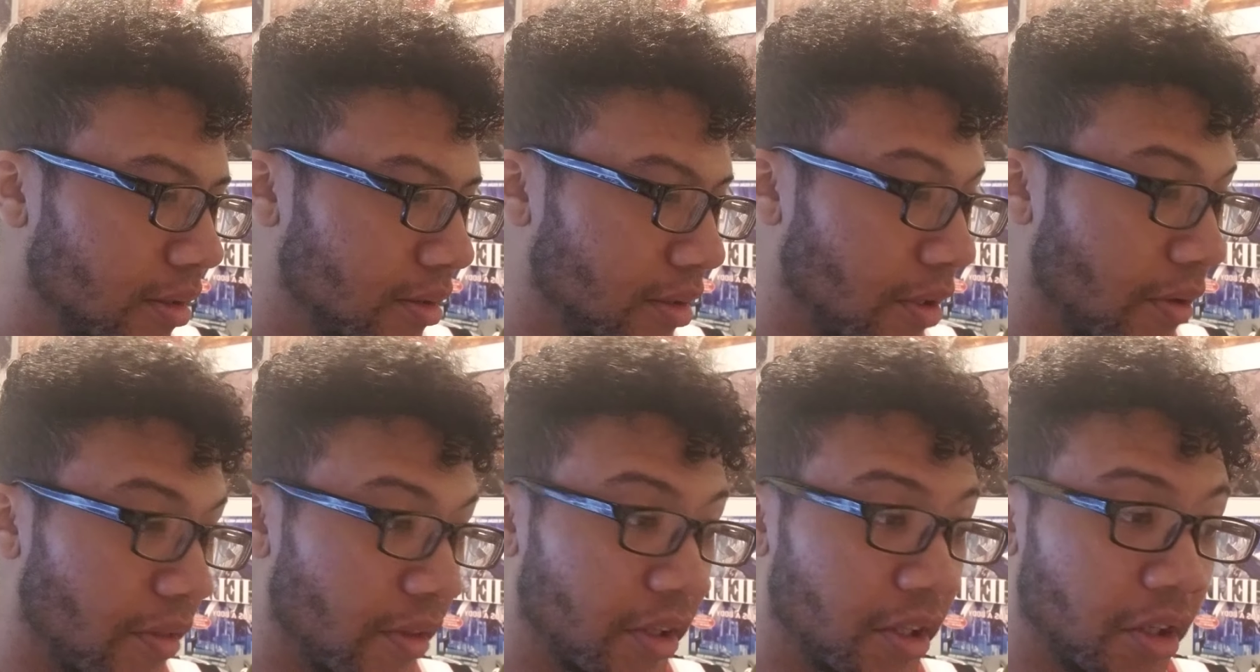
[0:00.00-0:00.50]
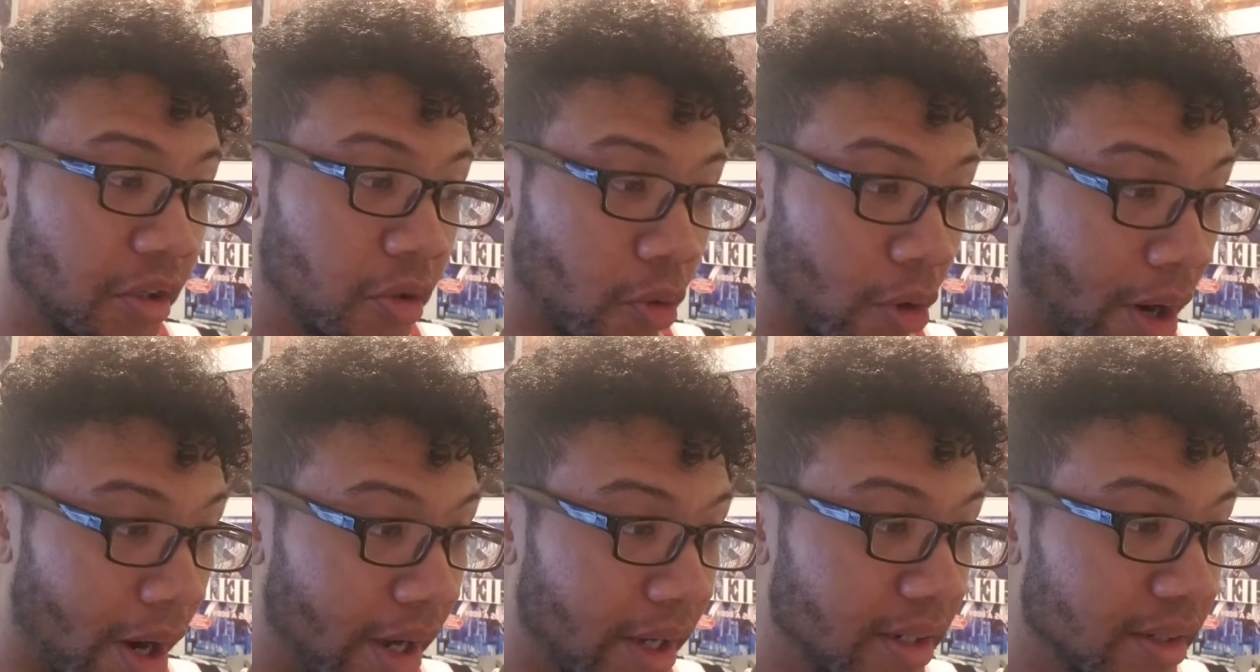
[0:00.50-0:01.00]
Do you think he
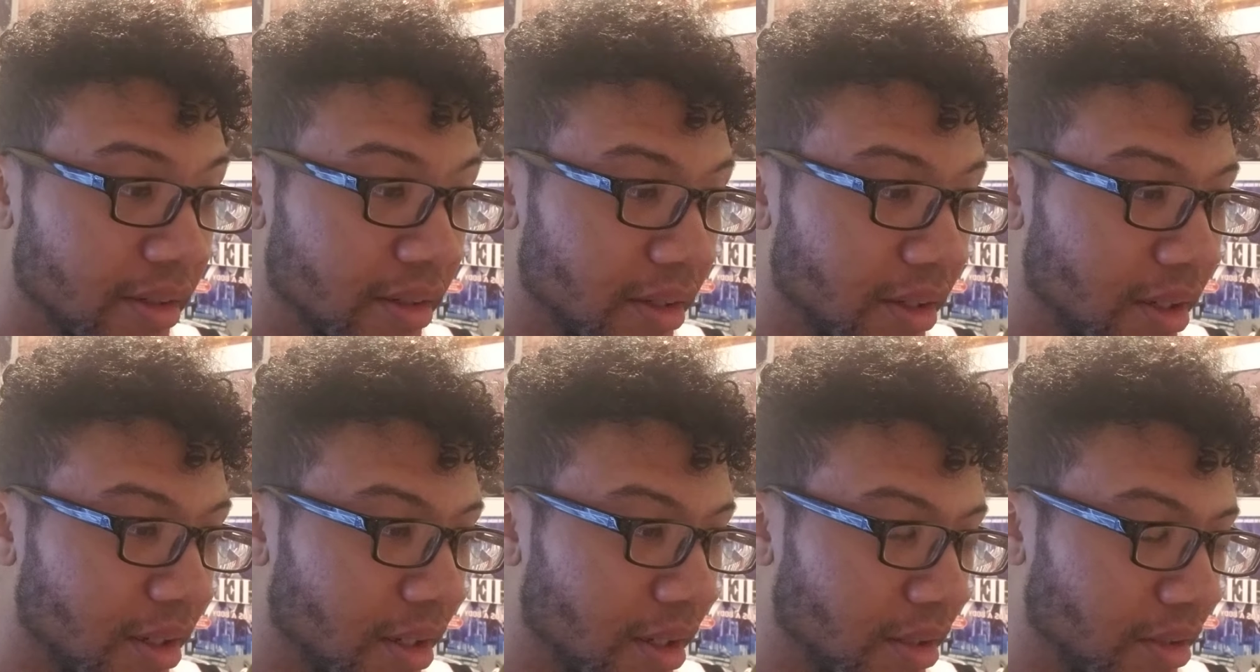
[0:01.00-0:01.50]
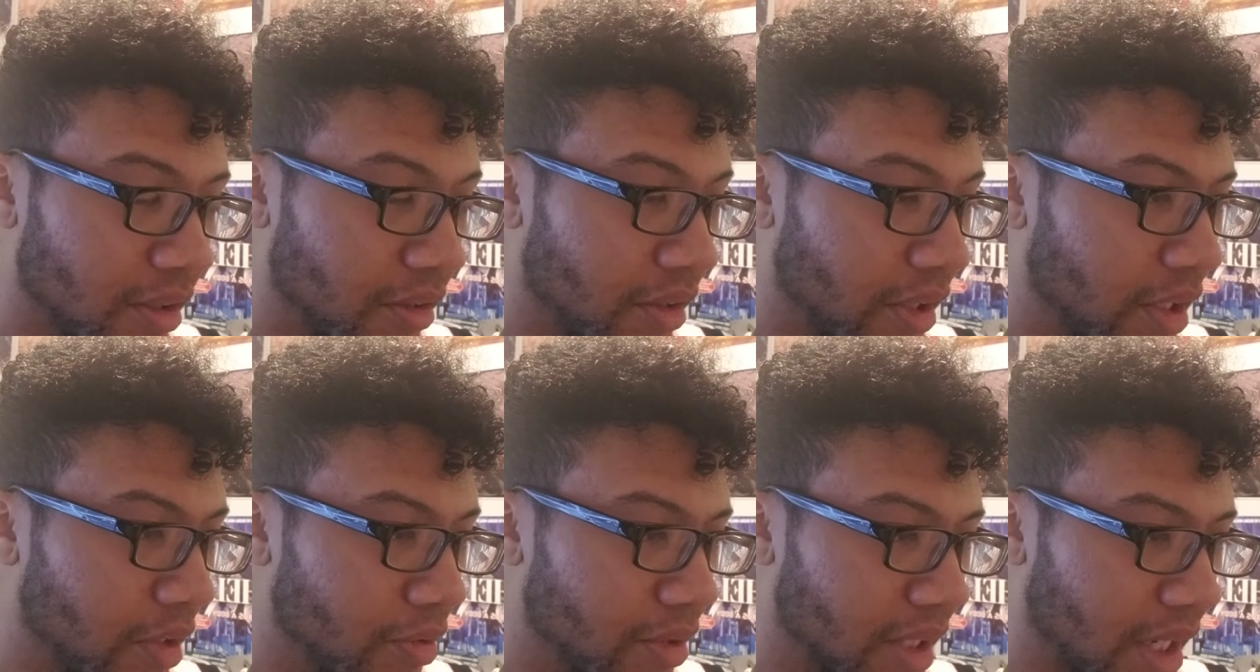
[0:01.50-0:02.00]
cried? Do you
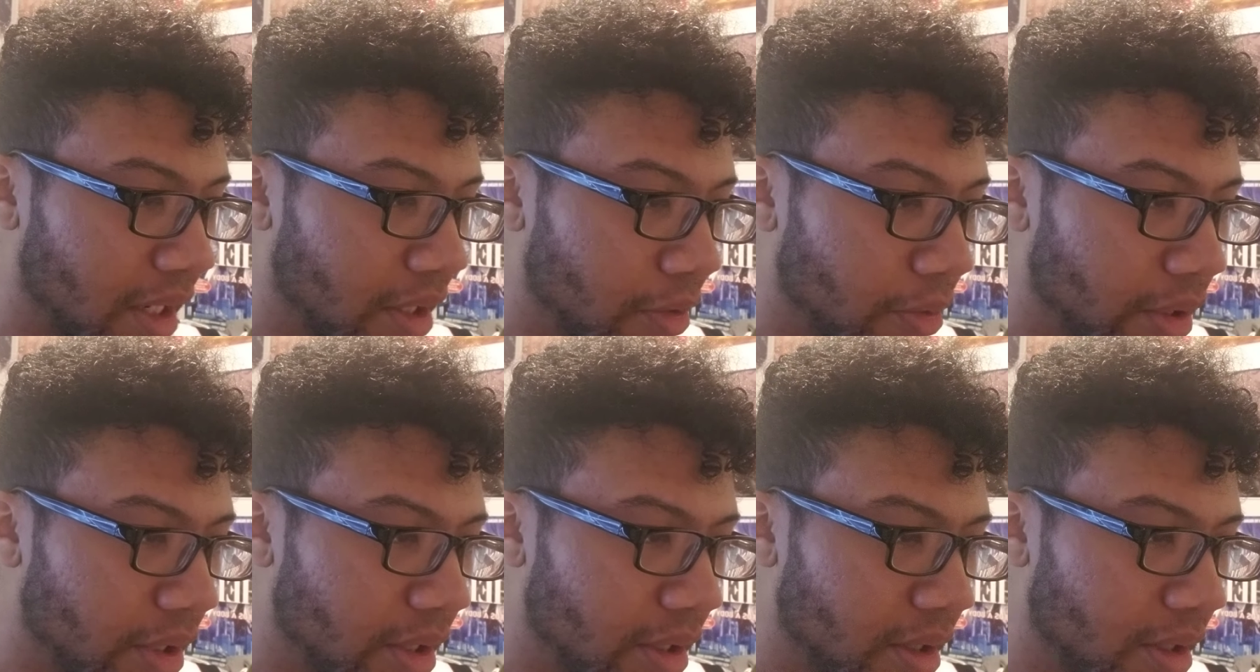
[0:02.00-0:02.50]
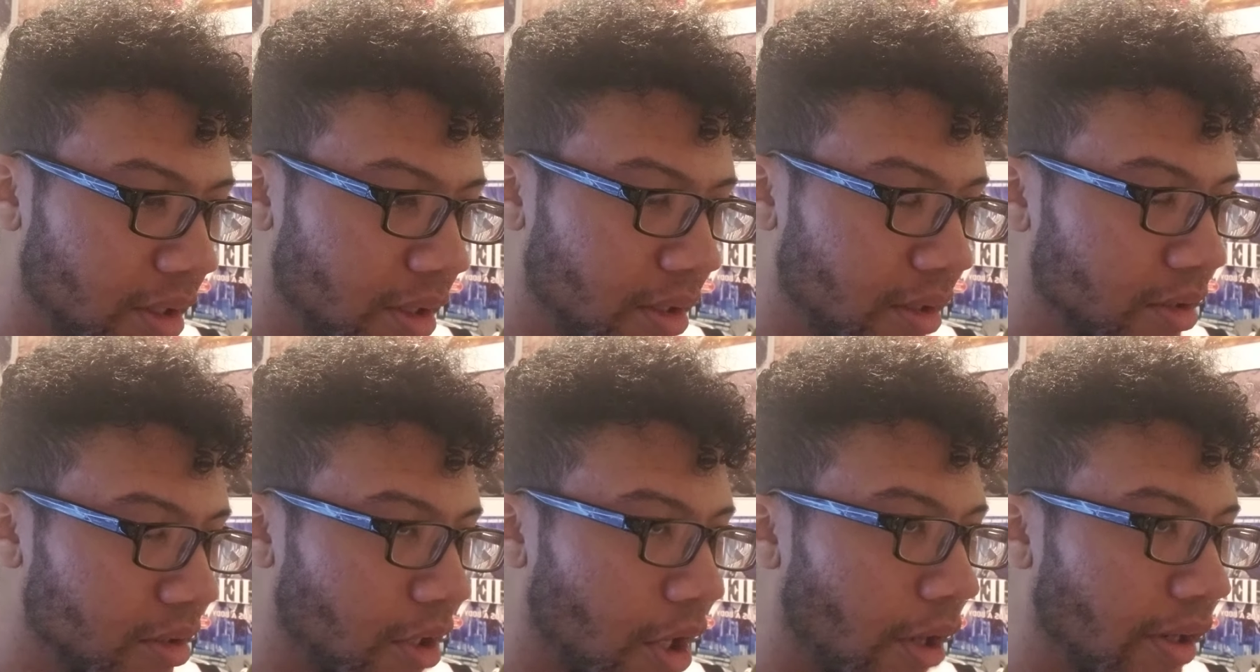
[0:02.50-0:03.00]
think he was angry?
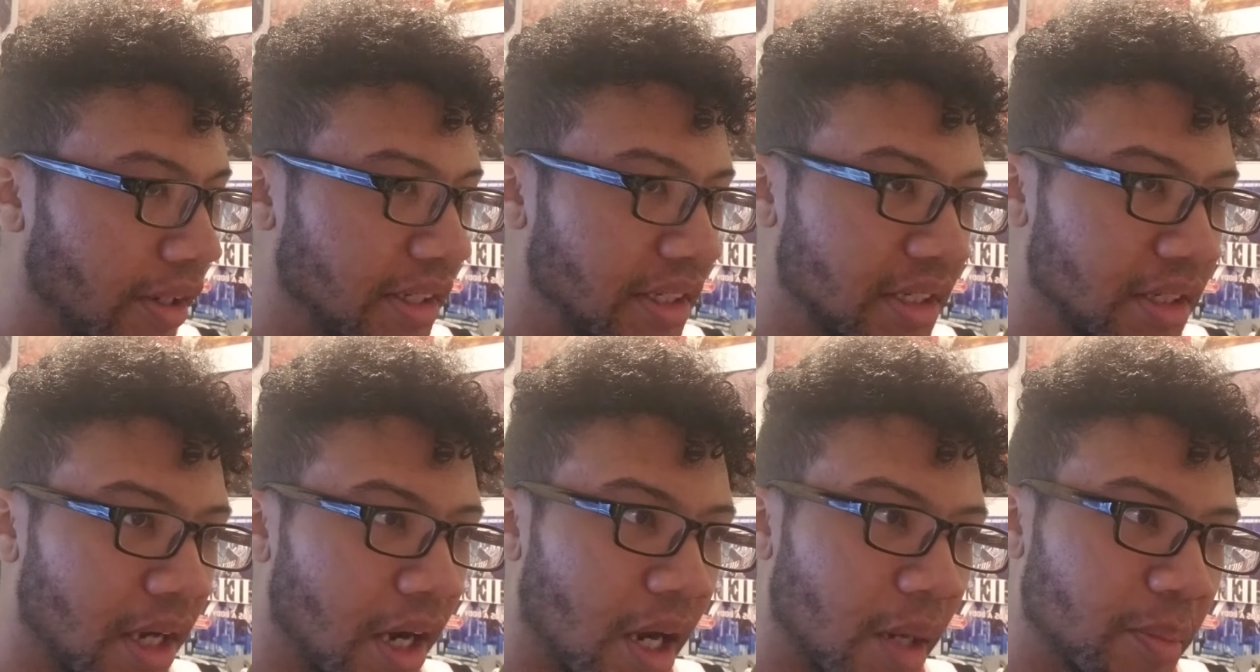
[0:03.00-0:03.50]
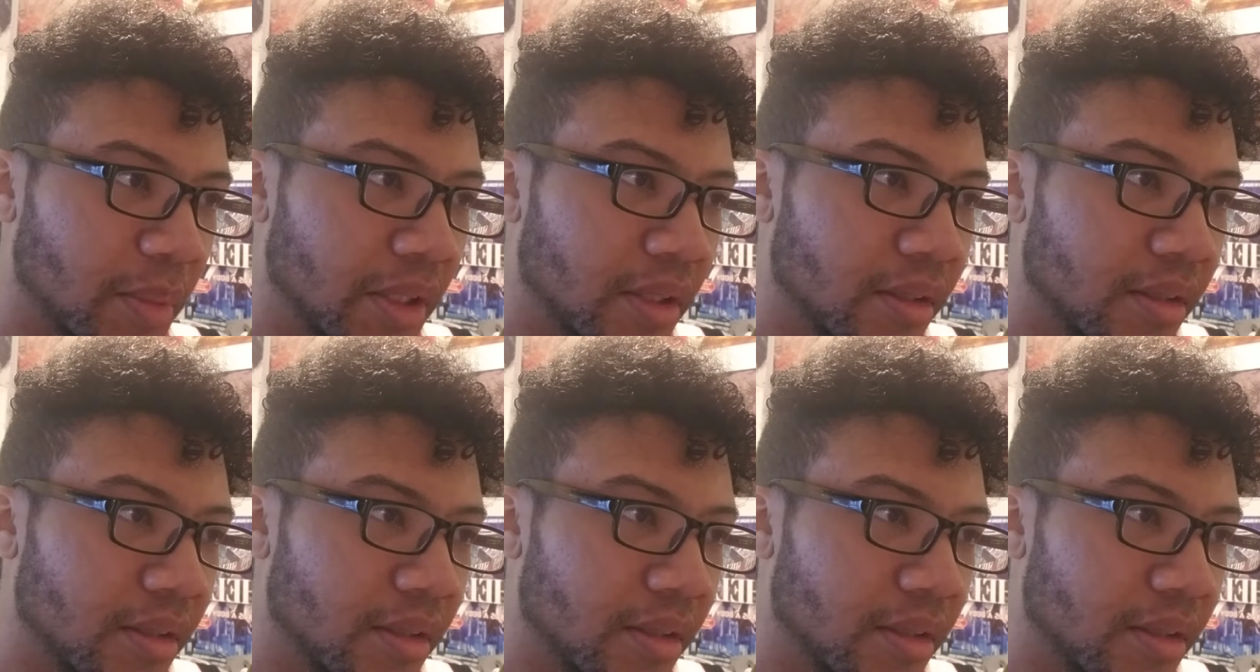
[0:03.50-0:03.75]
Connie, stop.